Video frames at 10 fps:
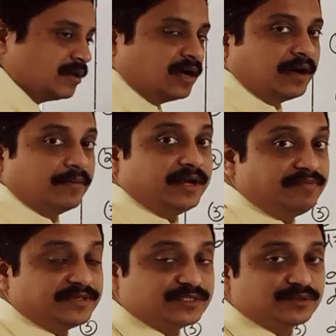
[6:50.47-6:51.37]
Our
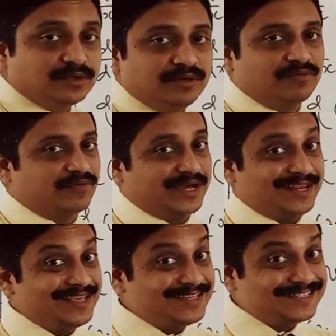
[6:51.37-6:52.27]
division rule very
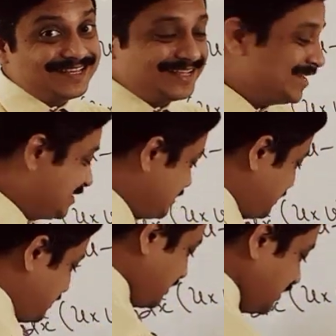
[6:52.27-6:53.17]
easy.
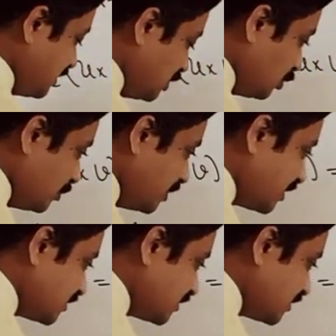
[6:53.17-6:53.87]
In denominator